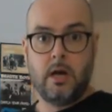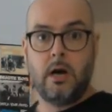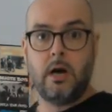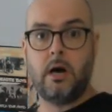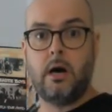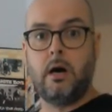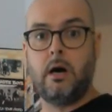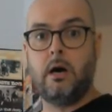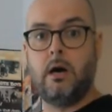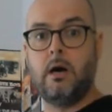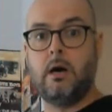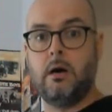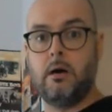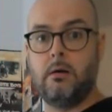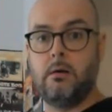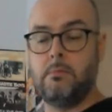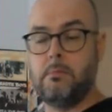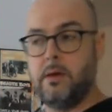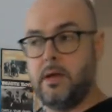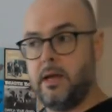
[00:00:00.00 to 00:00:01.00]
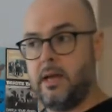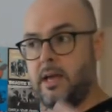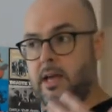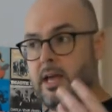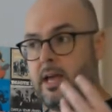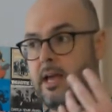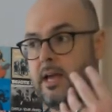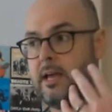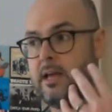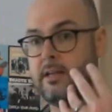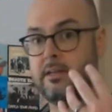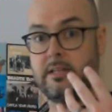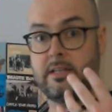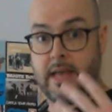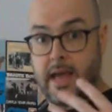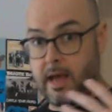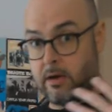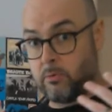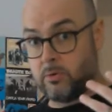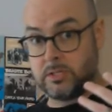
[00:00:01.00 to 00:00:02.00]
Um, and
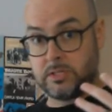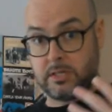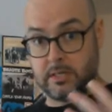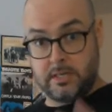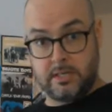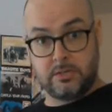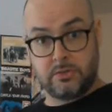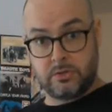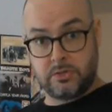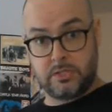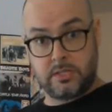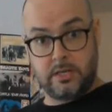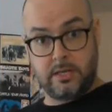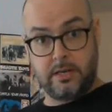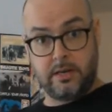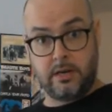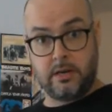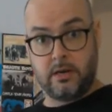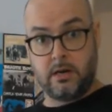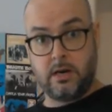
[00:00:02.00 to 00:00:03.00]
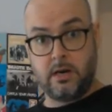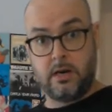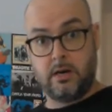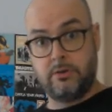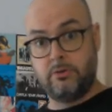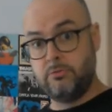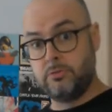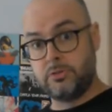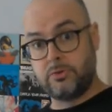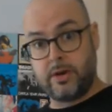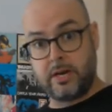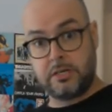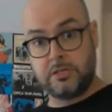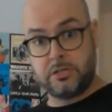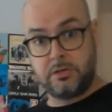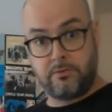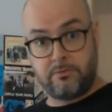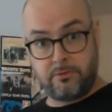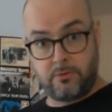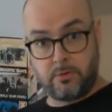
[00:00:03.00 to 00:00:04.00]
that was an interesting uh, new
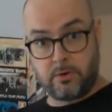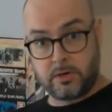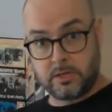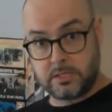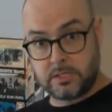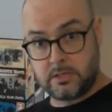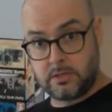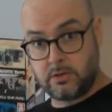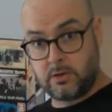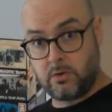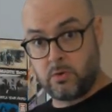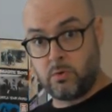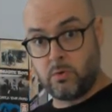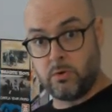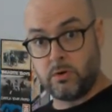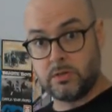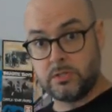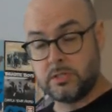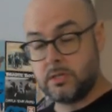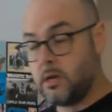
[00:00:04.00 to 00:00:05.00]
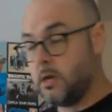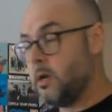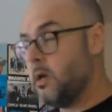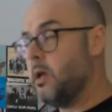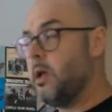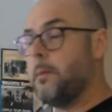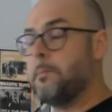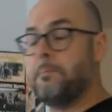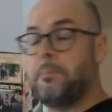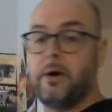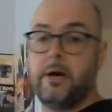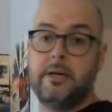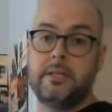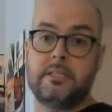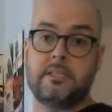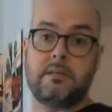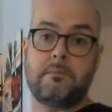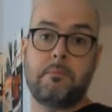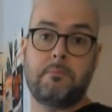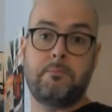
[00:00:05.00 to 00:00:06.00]
direction for us in the course.
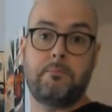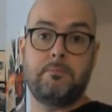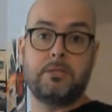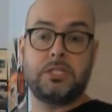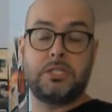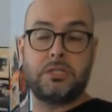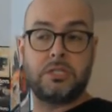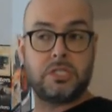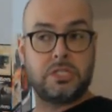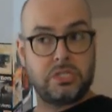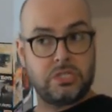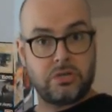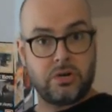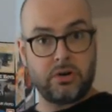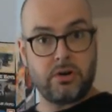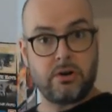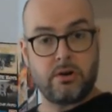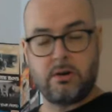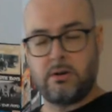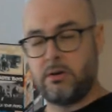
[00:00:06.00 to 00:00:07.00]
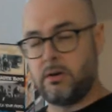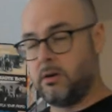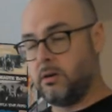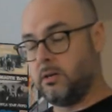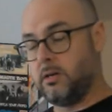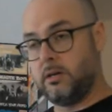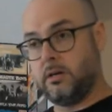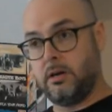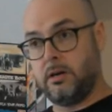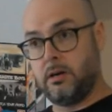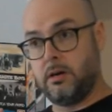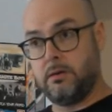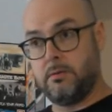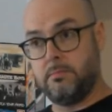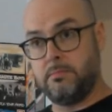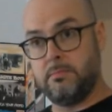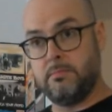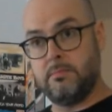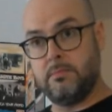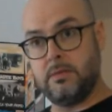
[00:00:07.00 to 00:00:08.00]
But Saussure
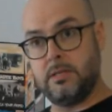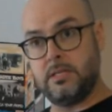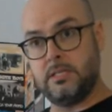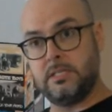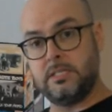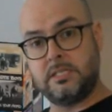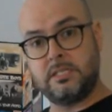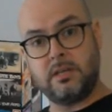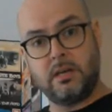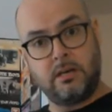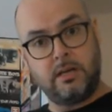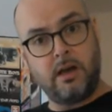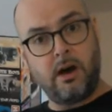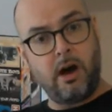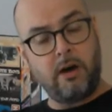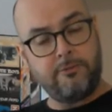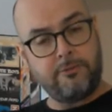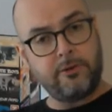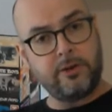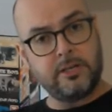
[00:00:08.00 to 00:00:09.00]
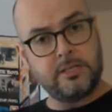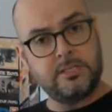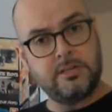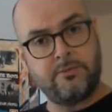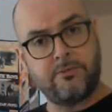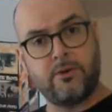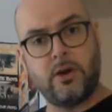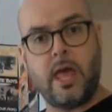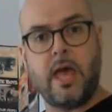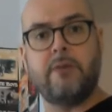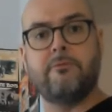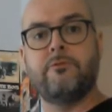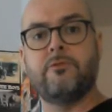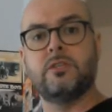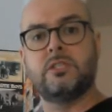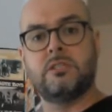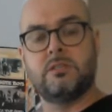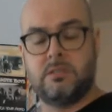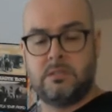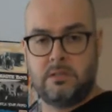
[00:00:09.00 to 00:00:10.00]
um, is offering a different
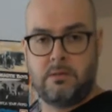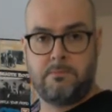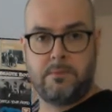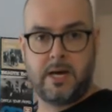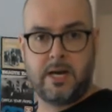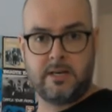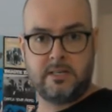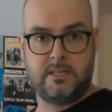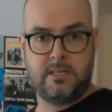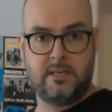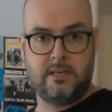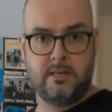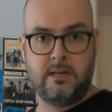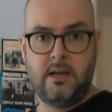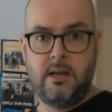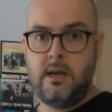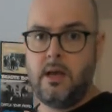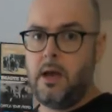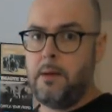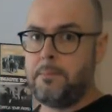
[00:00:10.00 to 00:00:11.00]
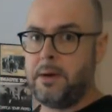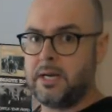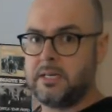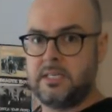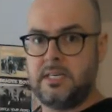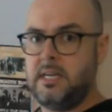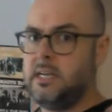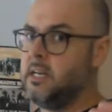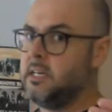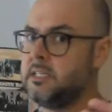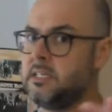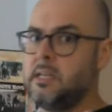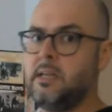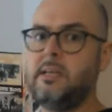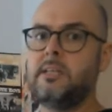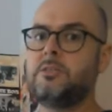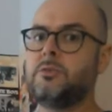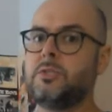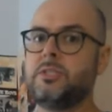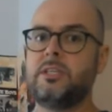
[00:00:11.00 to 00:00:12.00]
emphasis than Bakhtin. Bakhtin isn't
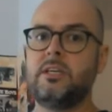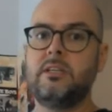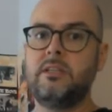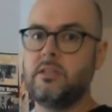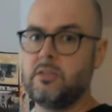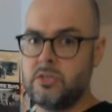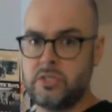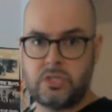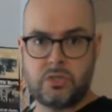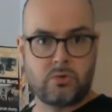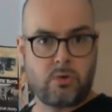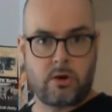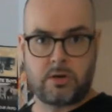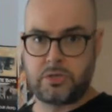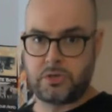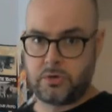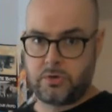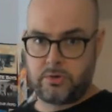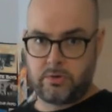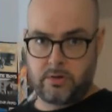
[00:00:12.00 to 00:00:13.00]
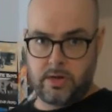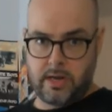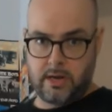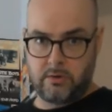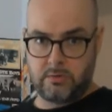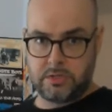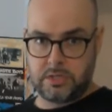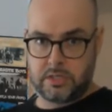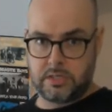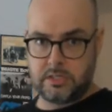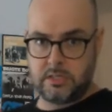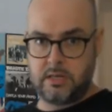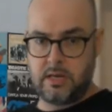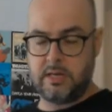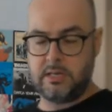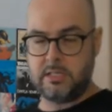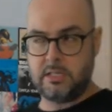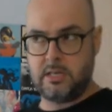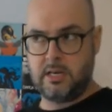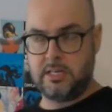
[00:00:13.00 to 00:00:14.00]
interested in the structure of the language ex-
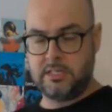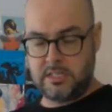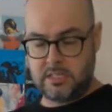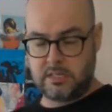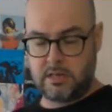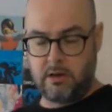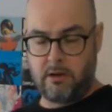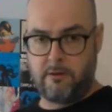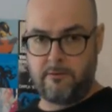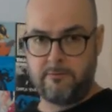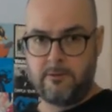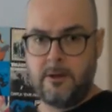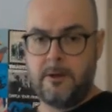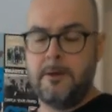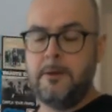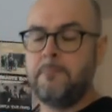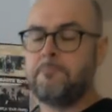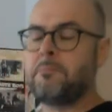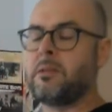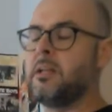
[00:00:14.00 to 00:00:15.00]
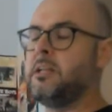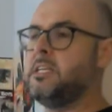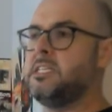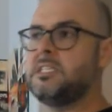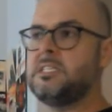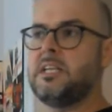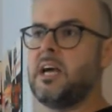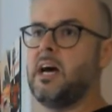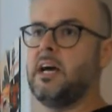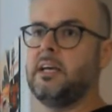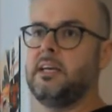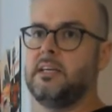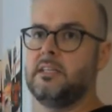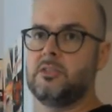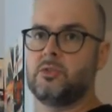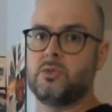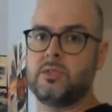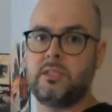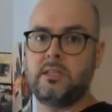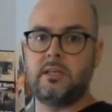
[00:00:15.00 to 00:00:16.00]
his, itself, and he's not
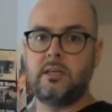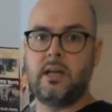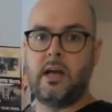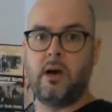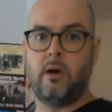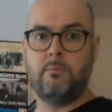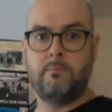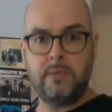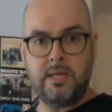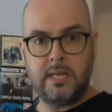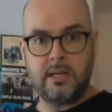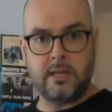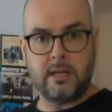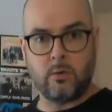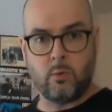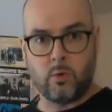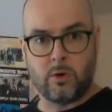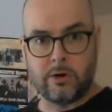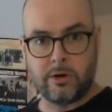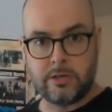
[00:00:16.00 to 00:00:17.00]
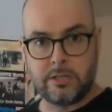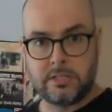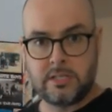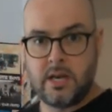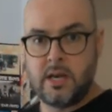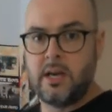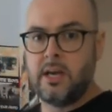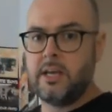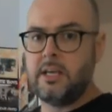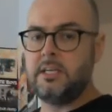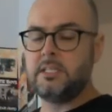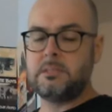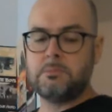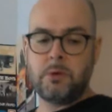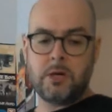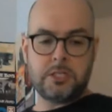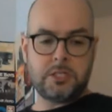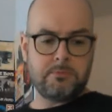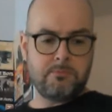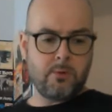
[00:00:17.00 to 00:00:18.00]
interested in how meaning works. He's
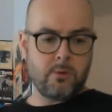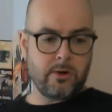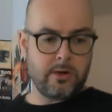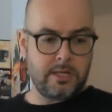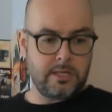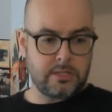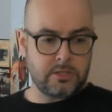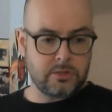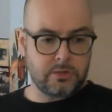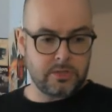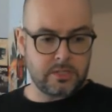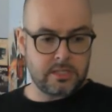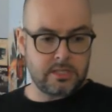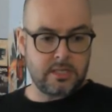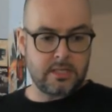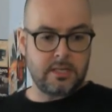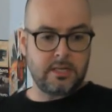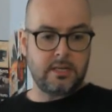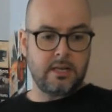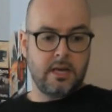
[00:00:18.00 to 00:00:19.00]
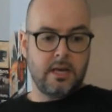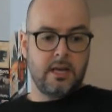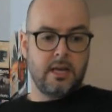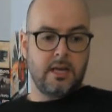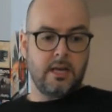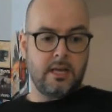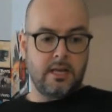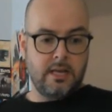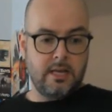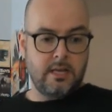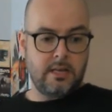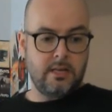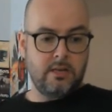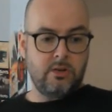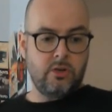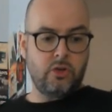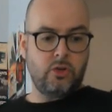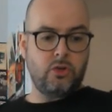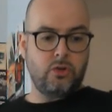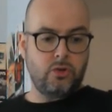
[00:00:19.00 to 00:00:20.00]
much more interested
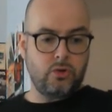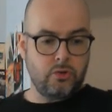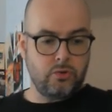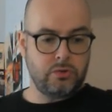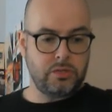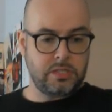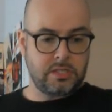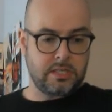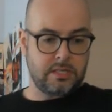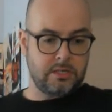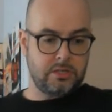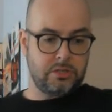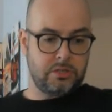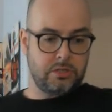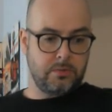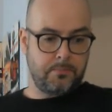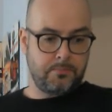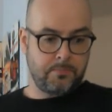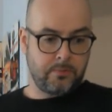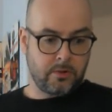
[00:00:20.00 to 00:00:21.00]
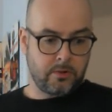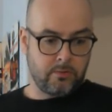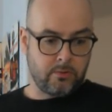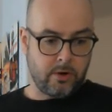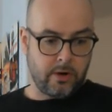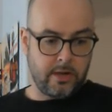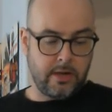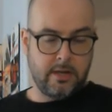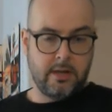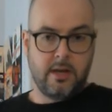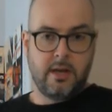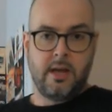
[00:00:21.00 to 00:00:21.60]
in usage, right?